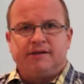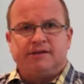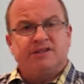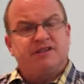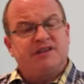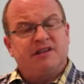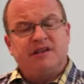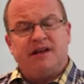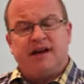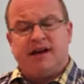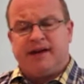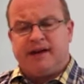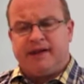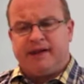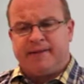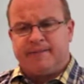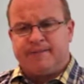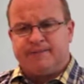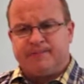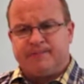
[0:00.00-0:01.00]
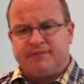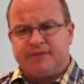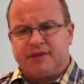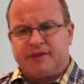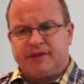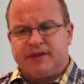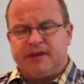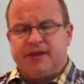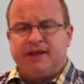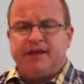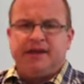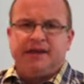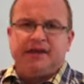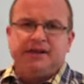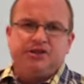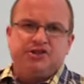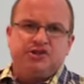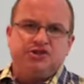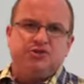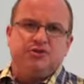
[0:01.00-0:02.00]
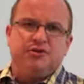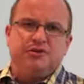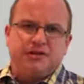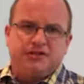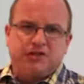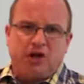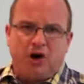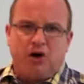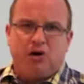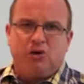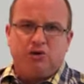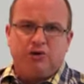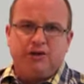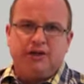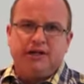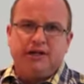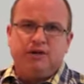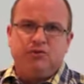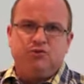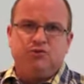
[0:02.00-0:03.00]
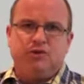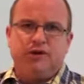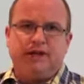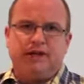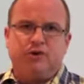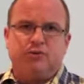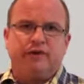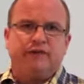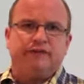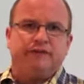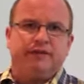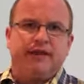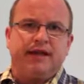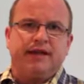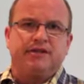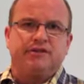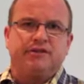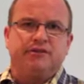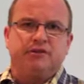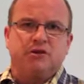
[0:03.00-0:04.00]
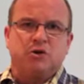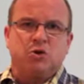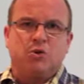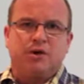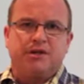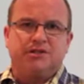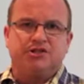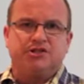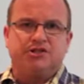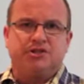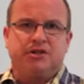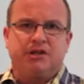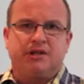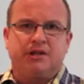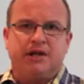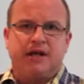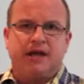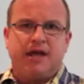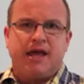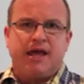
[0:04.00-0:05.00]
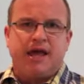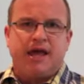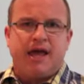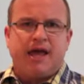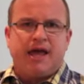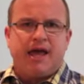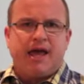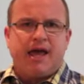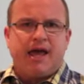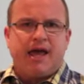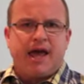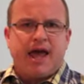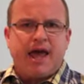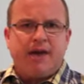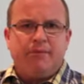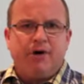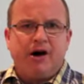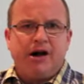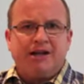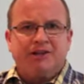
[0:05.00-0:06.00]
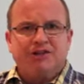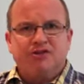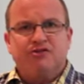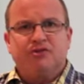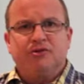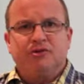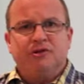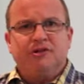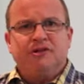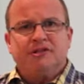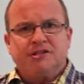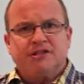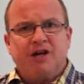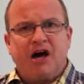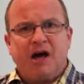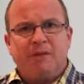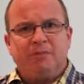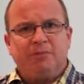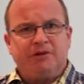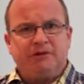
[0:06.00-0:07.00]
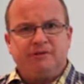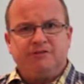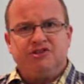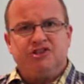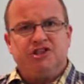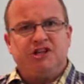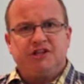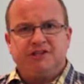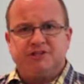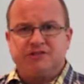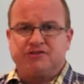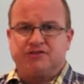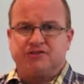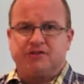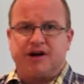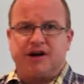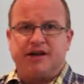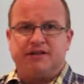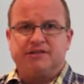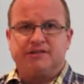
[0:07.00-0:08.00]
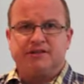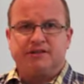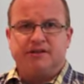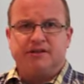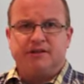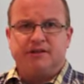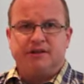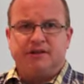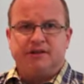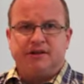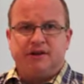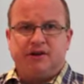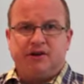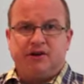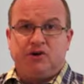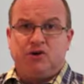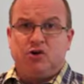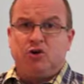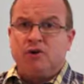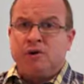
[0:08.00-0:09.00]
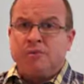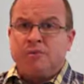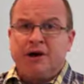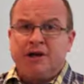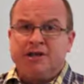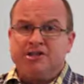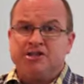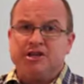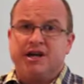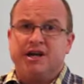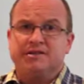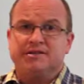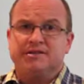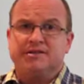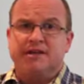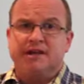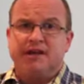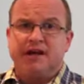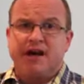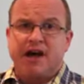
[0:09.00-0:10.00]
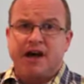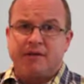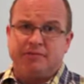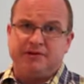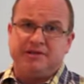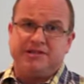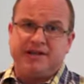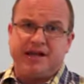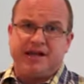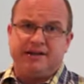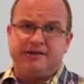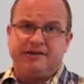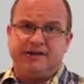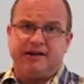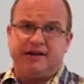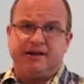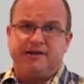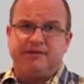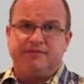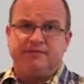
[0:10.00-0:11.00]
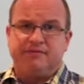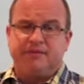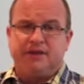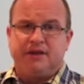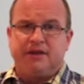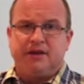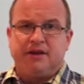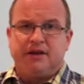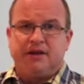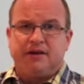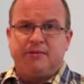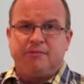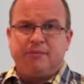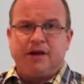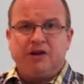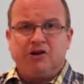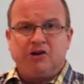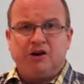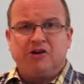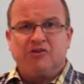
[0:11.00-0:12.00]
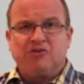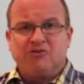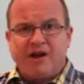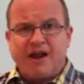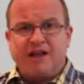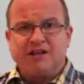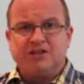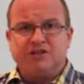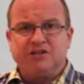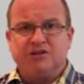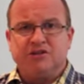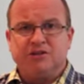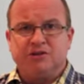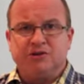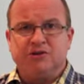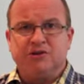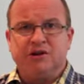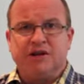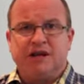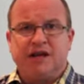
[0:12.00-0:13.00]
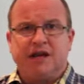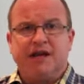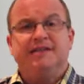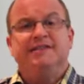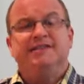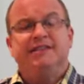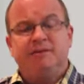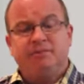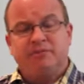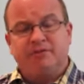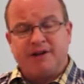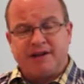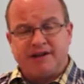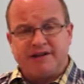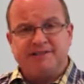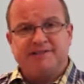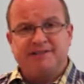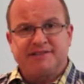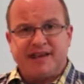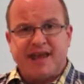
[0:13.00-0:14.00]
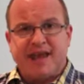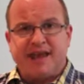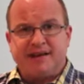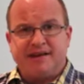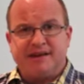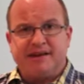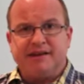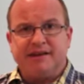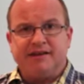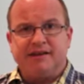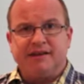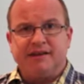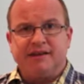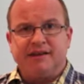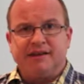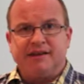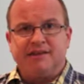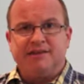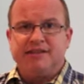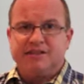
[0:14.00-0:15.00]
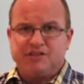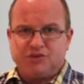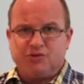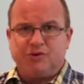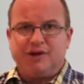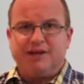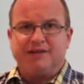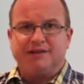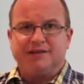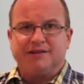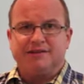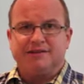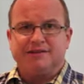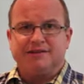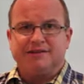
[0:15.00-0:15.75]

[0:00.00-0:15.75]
Today, during this Holy Week, reflect on the question, am I a true disciple of Jesus Christ, or am I just a pretender? May God grant to you a deeper understanding this week.